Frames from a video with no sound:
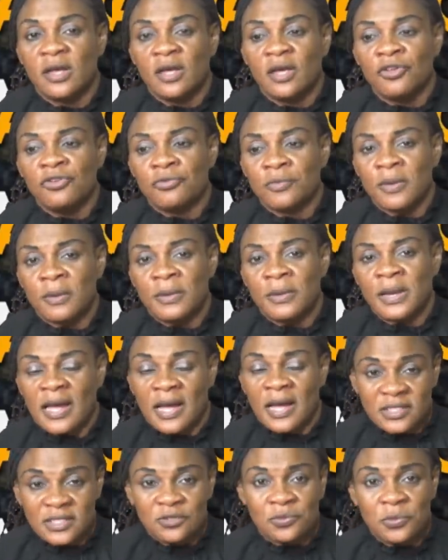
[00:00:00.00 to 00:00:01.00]
You remember
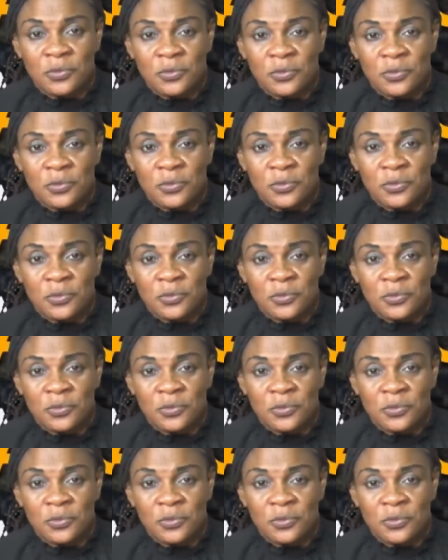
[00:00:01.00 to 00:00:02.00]
last week we had
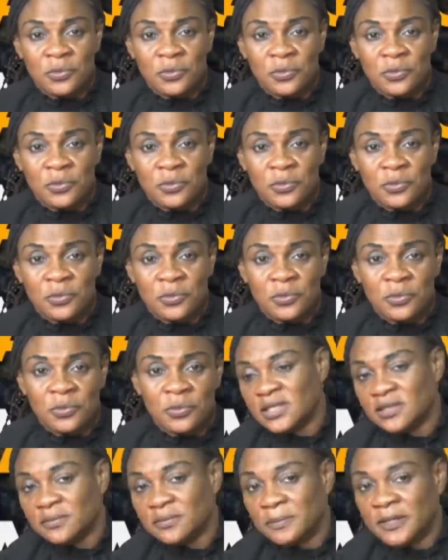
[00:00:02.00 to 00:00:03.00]
Miss Chevron
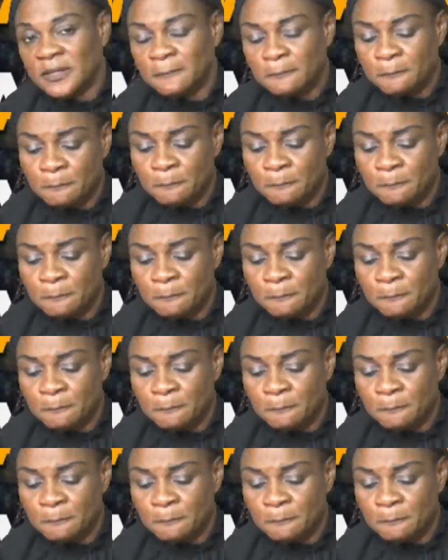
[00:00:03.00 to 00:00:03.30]
Eastman.